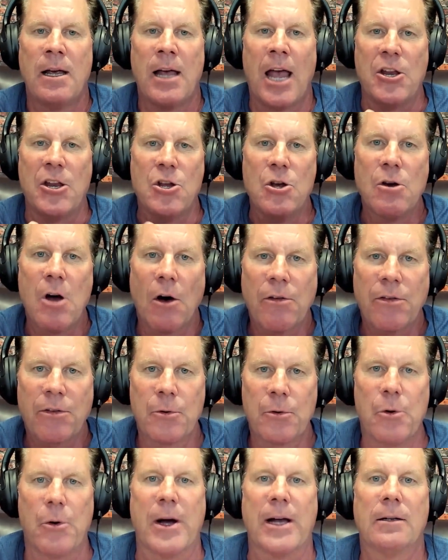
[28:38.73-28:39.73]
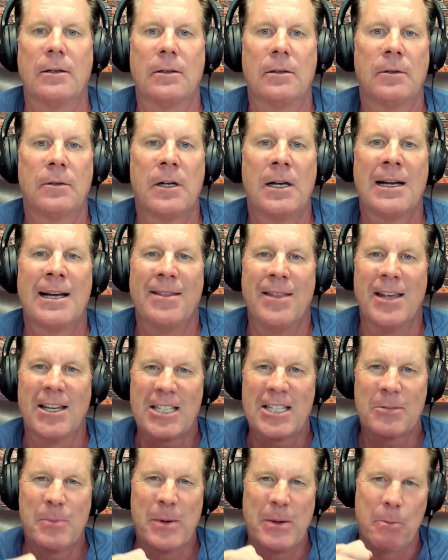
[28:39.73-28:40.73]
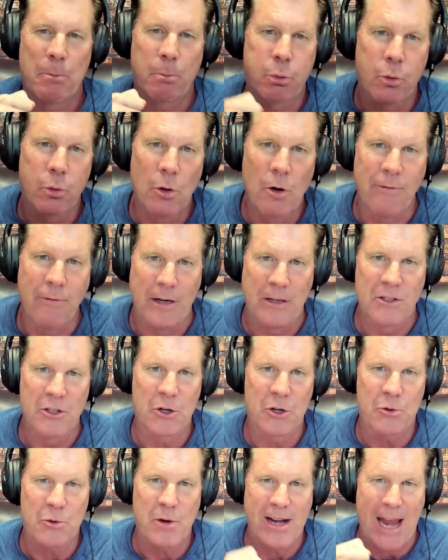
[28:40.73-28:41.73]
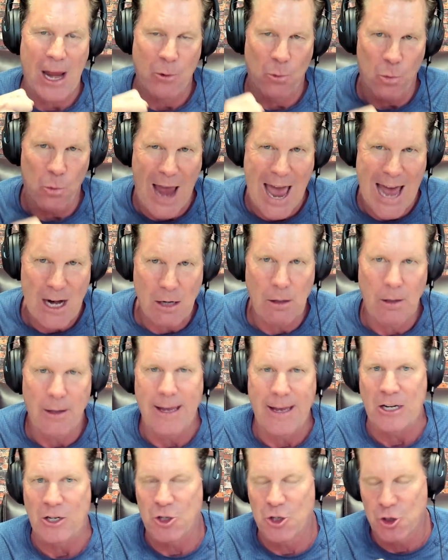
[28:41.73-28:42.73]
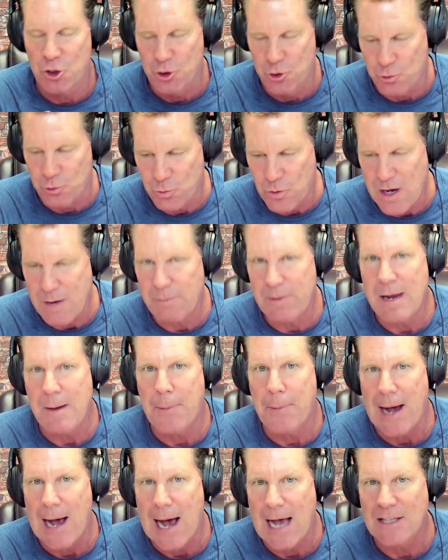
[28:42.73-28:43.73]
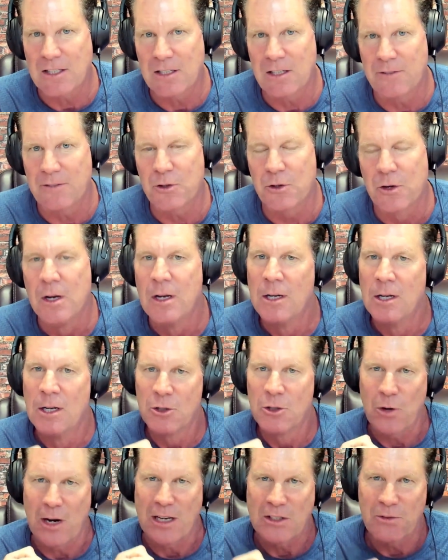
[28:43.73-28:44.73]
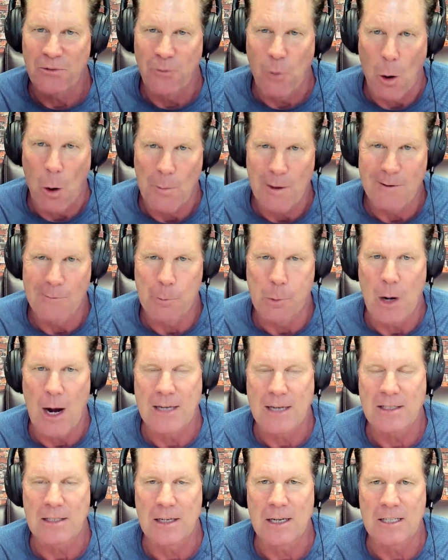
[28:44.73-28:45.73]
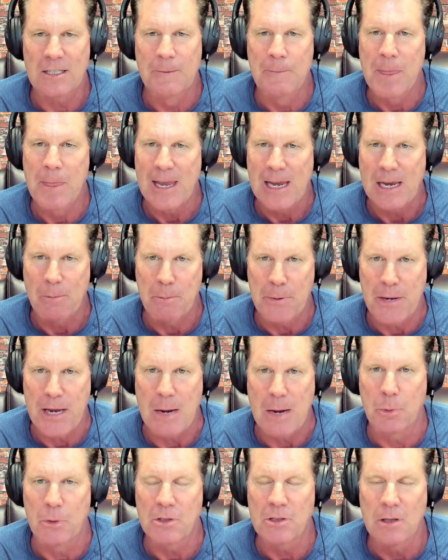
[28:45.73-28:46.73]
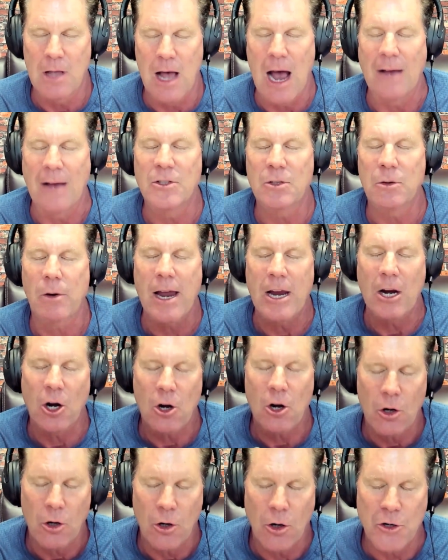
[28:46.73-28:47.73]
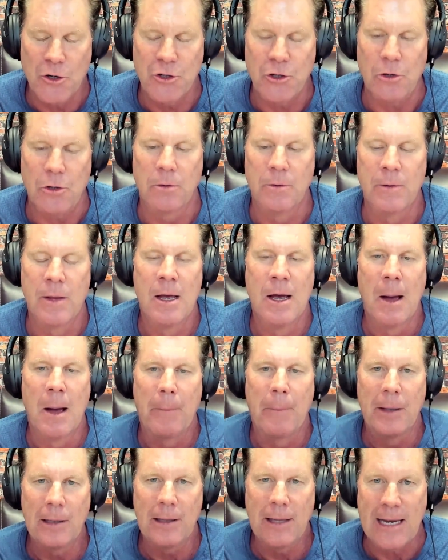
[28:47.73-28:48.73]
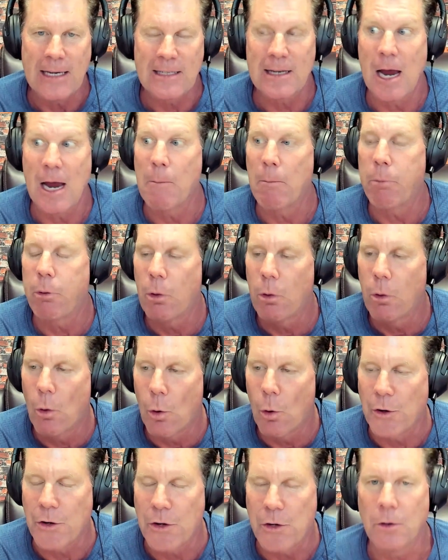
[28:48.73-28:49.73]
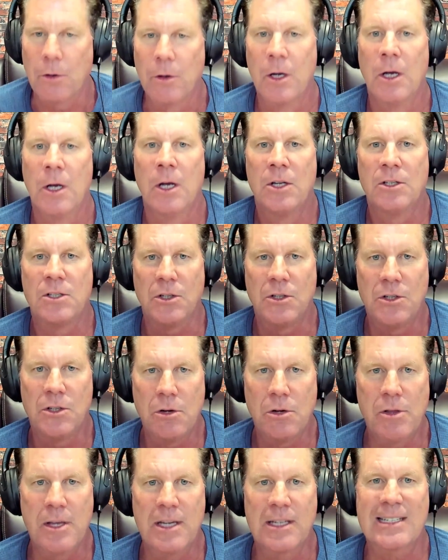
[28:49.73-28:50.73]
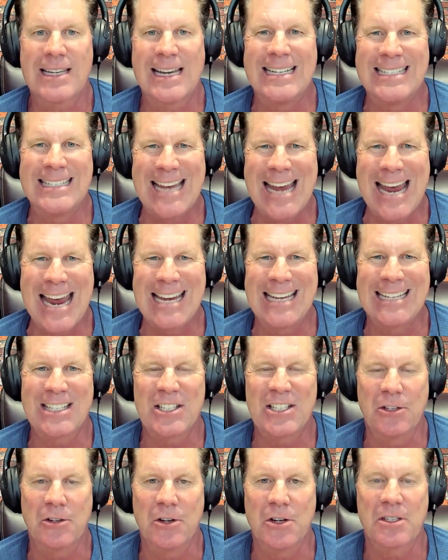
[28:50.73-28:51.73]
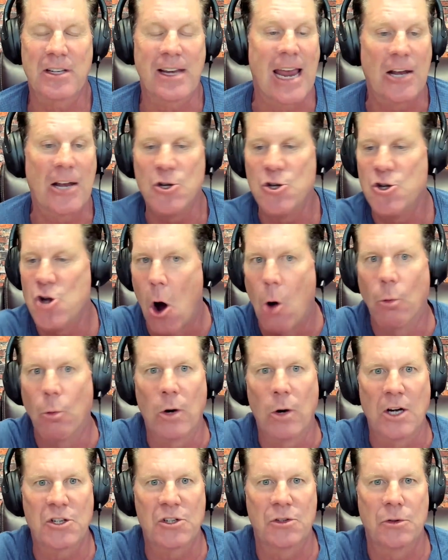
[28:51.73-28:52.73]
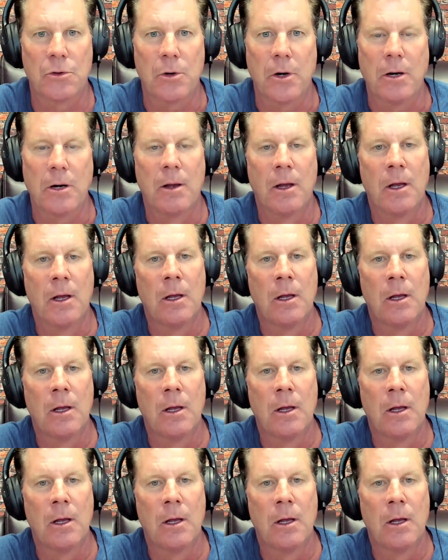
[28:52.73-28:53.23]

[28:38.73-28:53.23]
and you go through it, this has been proven to create a radical and extremely positive, transformative process in people's lives. So I encourage you, please, I implore you to do this and take it seriously and don't rush through it.